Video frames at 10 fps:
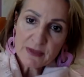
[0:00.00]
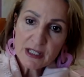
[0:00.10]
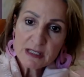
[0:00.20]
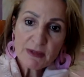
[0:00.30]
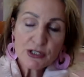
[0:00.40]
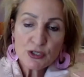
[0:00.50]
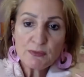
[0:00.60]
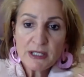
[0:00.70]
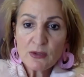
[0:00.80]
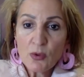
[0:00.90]
it's about you
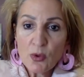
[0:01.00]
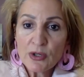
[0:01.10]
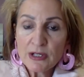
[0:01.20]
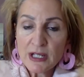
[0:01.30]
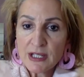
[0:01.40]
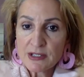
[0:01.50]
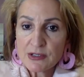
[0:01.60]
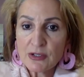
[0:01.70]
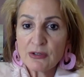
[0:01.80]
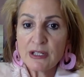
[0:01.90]
being organized,
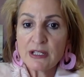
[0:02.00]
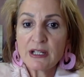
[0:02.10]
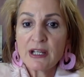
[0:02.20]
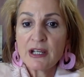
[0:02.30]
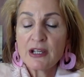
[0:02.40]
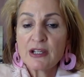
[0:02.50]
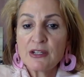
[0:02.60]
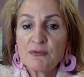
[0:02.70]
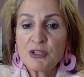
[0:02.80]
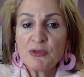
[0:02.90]
knowing,
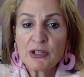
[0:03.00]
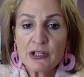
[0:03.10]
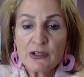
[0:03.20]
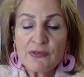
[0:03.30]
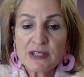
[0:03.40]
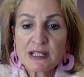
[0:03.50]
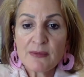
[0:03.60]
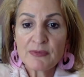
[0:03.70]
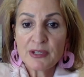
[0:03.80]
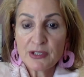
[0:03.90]
and when you want to go look for
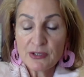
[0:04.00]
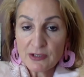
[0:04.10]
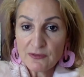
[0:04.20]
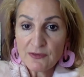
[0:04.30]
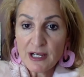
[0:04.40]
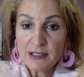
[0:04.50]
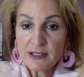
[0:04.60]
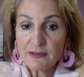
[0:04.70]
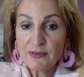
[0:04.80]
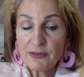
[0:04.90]
something, you can find it
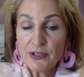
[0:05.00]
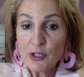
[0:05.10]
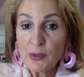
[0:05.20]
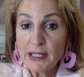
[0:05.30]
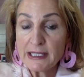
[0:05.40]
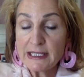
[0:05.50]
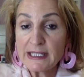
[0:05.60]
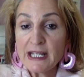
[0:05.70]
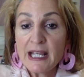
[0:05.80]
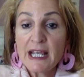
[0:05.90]
very quickly,
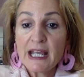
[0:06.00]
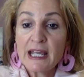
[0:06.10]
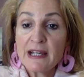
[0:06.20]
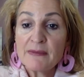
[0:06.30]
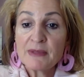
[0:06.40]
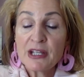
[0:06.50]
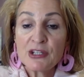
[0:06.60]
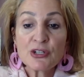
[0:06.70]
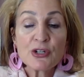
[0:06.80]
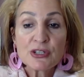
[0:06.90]
and you
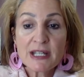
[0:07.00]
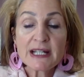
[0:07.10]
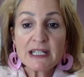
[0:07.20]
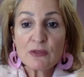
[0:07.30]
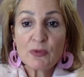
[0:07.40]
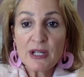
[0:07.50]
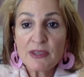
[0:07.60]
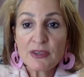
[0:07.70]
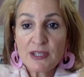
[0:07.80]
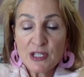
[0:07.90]
know exactly where
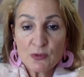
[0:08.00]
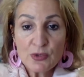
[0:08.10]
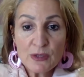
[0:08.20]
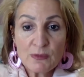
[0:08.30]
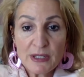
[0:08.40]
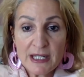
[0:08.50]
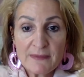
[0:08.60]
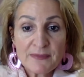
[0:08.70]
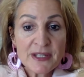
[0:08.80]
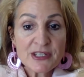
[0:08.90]
the things would be,
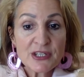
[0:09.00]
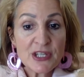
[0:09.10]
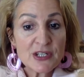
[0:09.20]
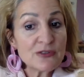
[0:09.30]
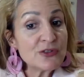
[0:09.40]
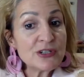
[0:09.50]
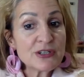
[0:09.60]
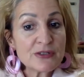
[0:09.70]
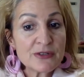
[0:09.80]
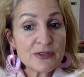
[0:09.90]
so that you need
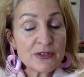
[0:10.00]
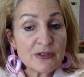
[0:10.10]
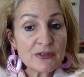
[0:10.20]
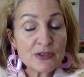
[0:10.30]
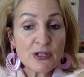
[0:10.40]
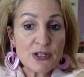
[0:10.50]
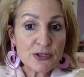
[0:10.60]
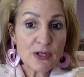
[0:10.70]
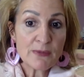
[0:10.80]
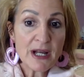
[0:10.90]
to know, do I need to
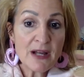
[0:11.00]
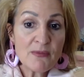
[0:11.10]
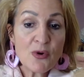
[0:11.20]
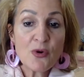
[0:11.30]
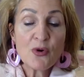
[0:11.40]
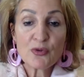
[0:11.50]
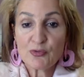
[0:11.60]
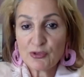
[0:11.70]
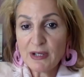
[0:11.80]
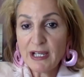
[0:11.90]
go and buy more, or
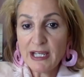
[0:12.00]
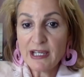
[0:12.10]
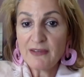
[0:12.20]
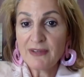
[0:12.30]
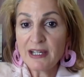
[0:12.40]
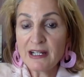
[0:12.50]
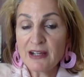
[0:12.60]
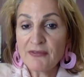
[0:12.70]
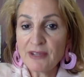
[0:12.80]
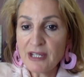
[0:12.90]
do I have
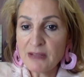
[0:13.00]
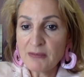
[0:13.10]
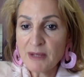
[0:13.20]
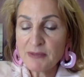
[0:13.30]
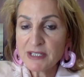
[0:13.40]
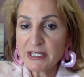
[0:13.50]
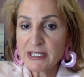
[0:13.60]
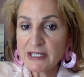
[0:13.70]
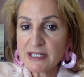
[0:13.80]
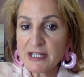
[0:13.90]
enough in my particular
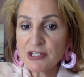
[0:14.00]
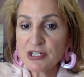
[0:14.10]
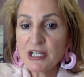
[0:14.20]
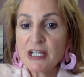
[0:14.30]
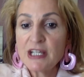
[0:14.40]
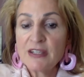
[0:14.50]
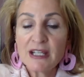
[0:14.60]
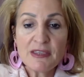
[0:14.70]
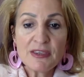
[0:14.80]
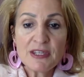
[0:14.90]
stash? The
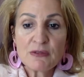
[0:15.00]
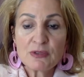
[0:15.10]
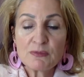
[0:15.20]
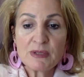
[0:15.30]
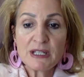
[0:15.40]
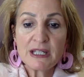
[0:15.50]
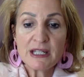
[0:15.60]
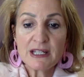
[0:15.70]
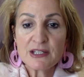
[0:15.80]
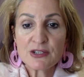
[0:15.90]
other thing would be
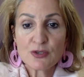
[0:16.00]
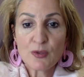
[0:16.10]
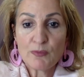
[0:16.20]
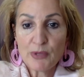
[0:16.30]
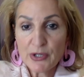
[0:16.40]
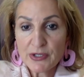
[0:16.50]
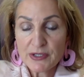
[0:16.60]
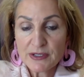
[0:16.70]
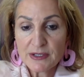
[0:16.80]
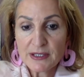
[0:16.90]
is your
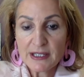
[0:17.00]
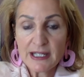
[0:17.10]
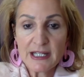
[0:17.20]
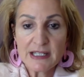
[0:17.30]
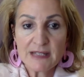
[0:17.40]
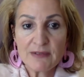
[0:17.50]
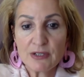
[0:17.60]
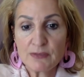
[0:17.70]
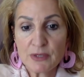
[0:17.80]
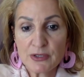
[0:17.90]
books. Okay, let's have a look
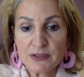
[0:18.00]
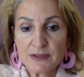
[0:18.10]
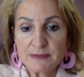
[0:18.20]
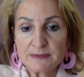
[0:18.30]
at books.